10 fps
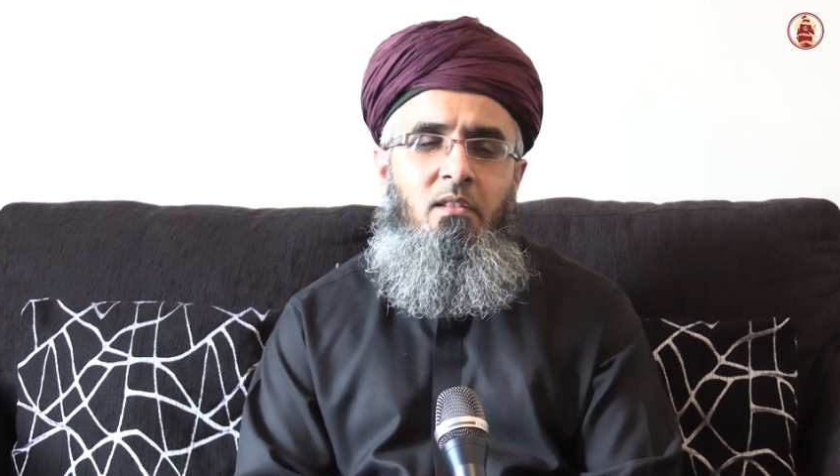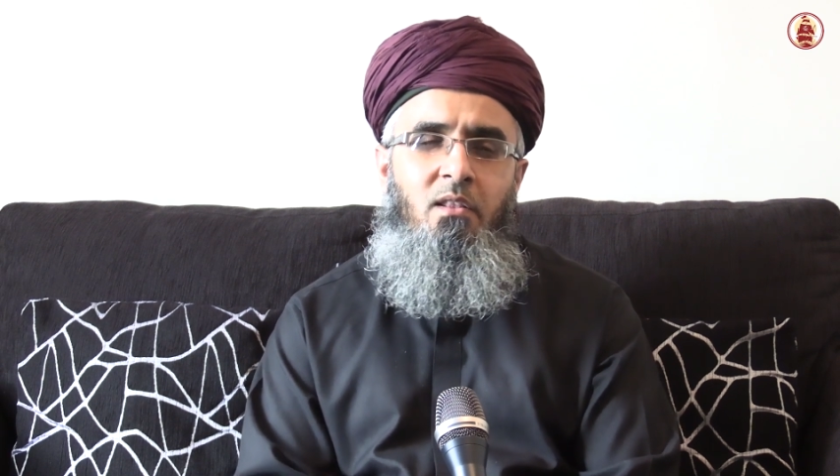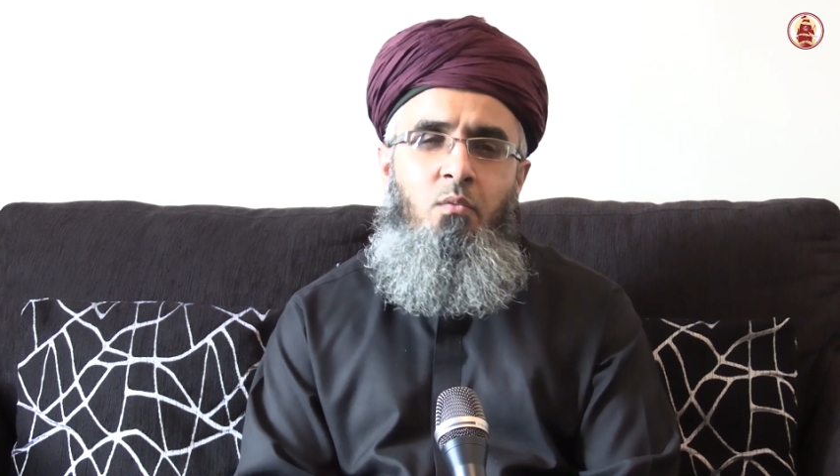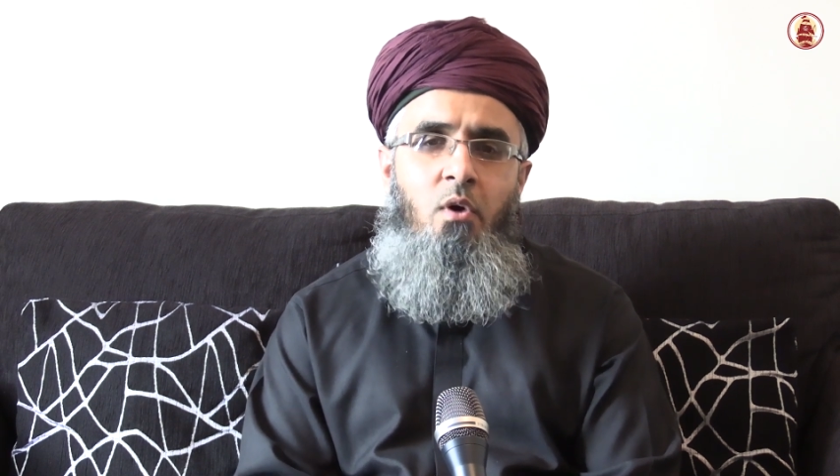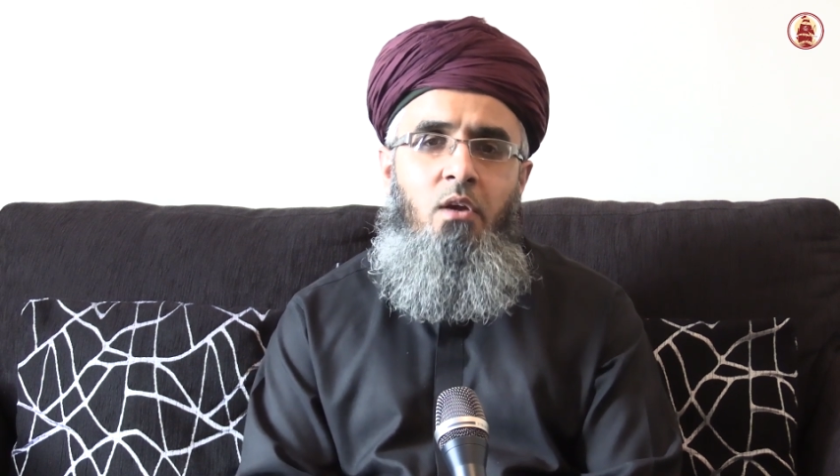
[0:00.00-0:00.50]

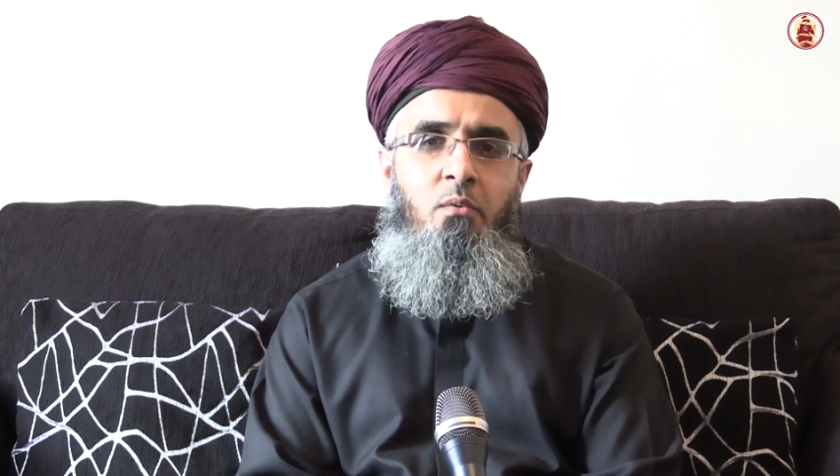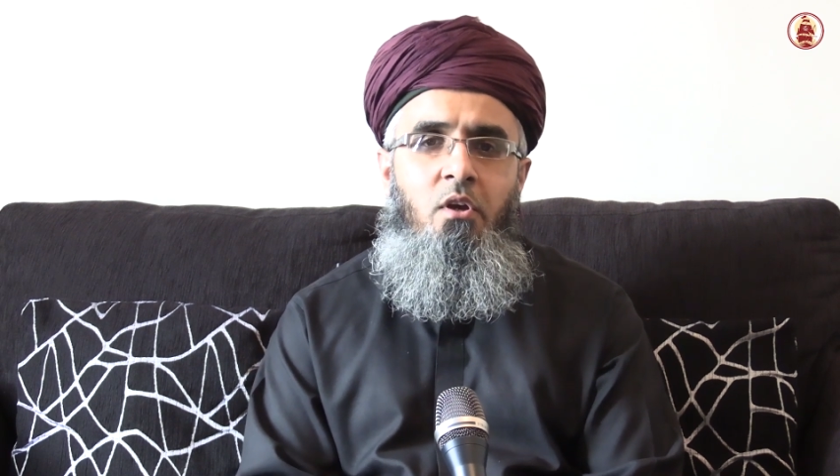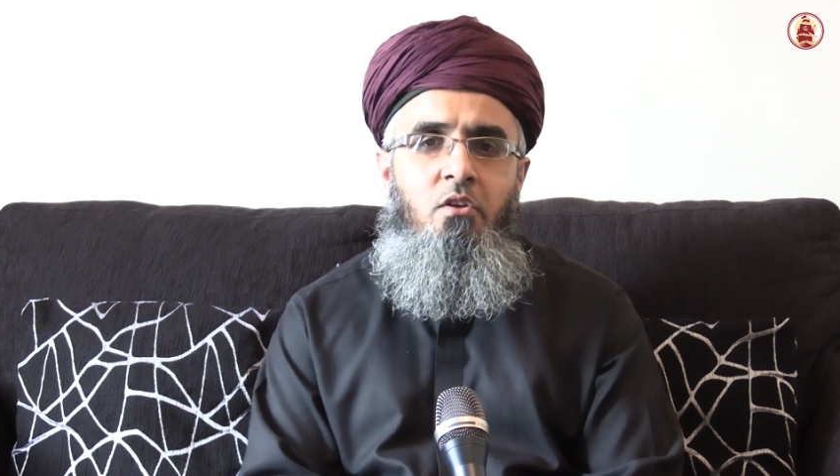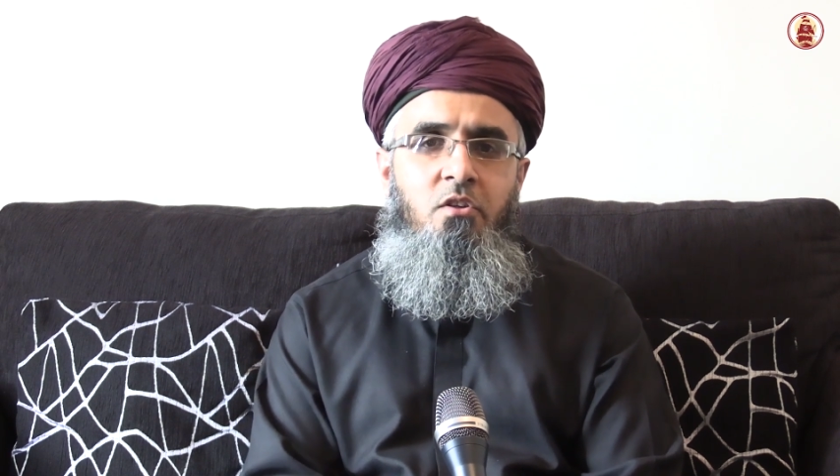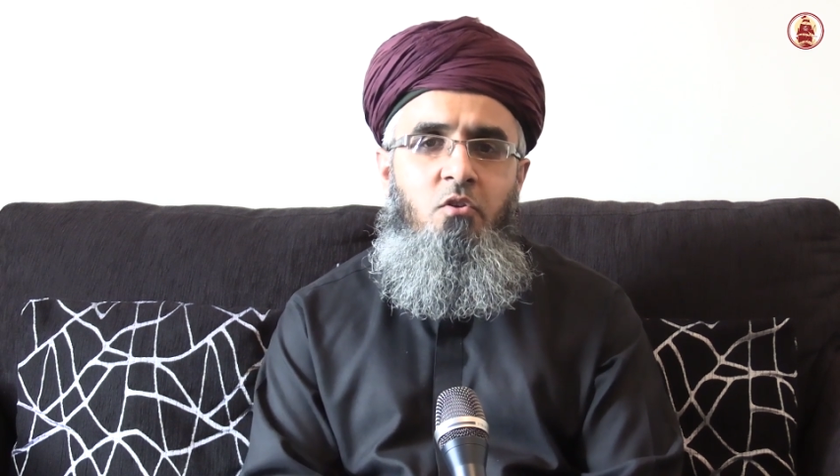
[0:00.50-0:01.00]
then what are we
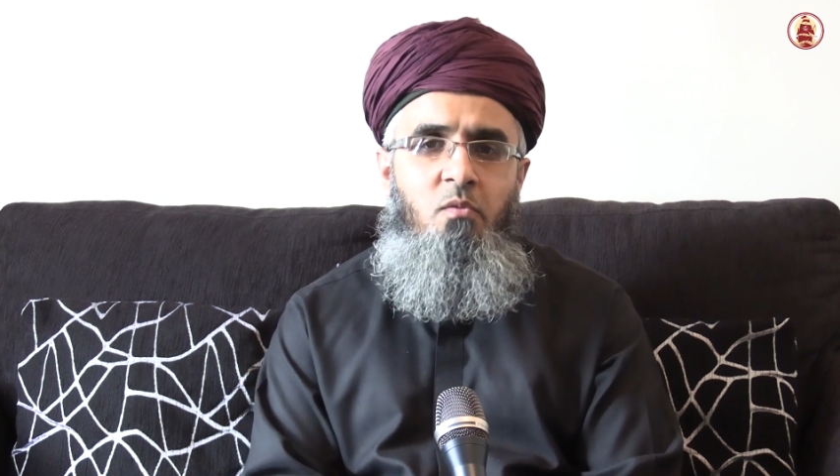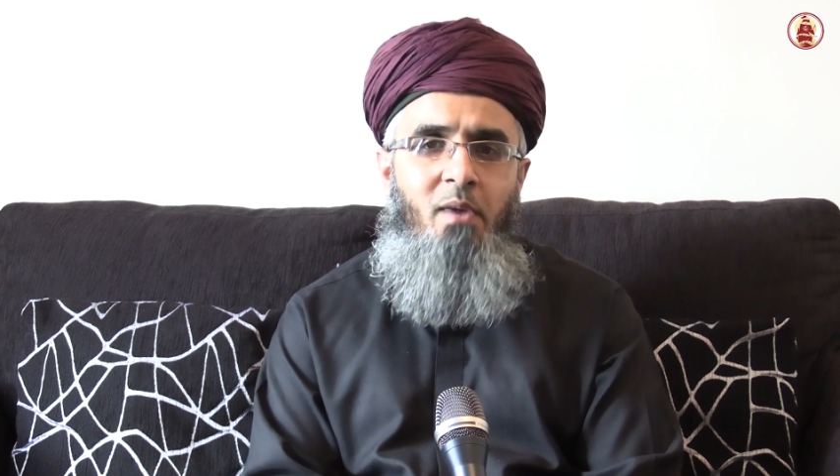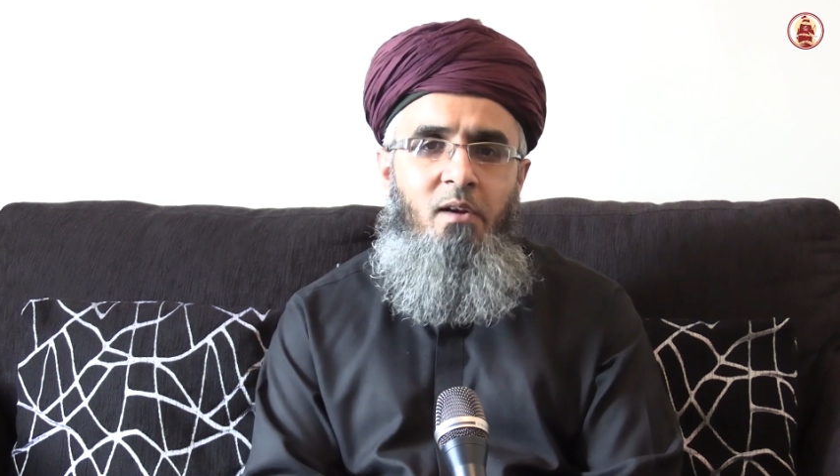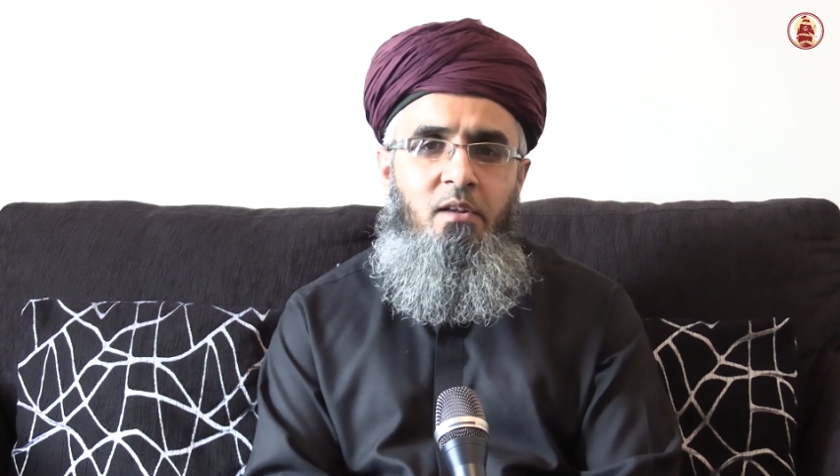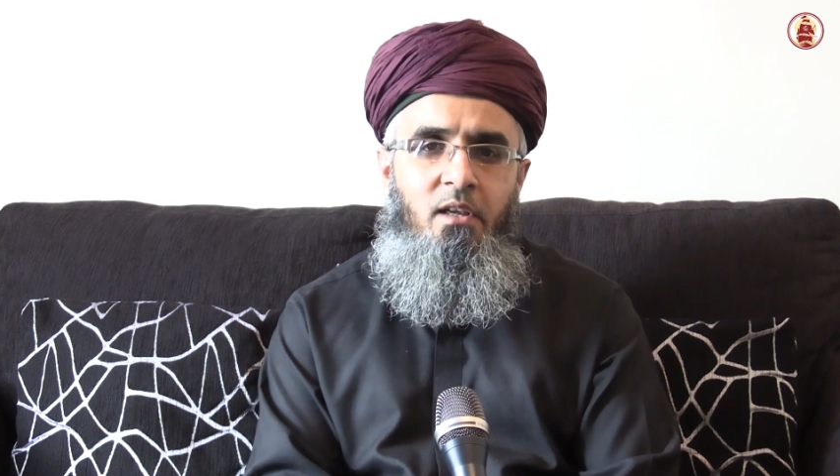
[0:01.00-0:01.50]
going to do
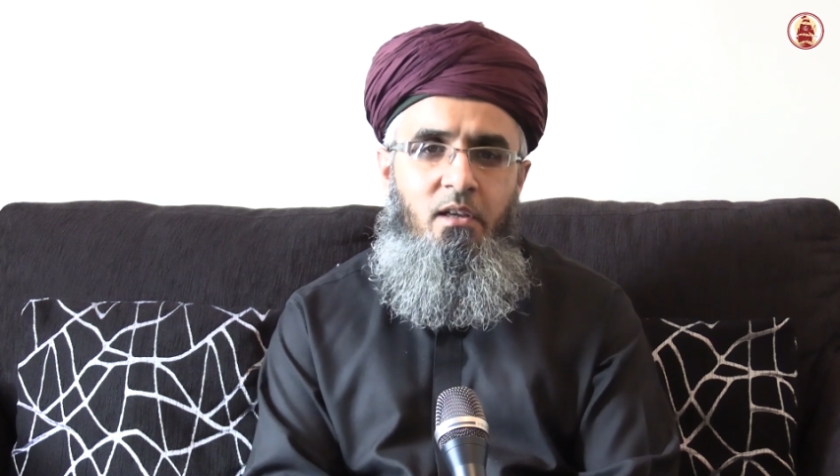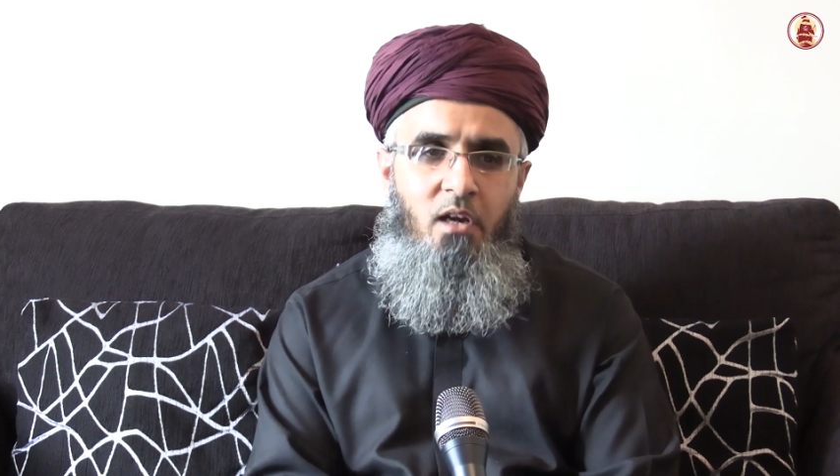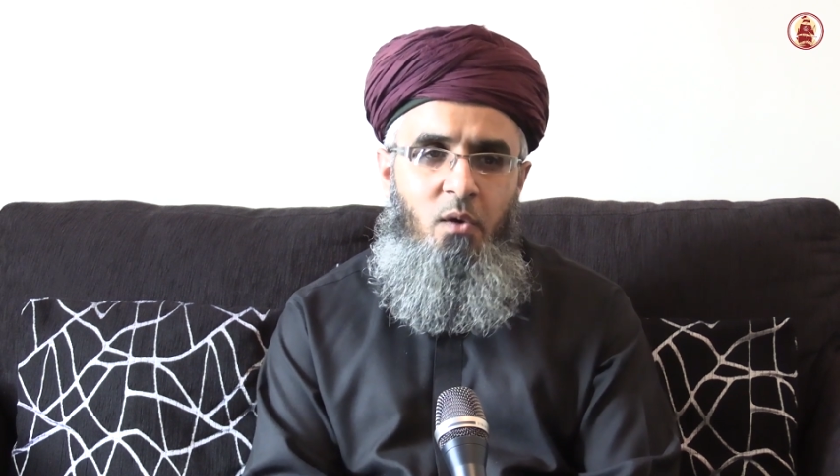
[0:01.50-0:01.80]
about it?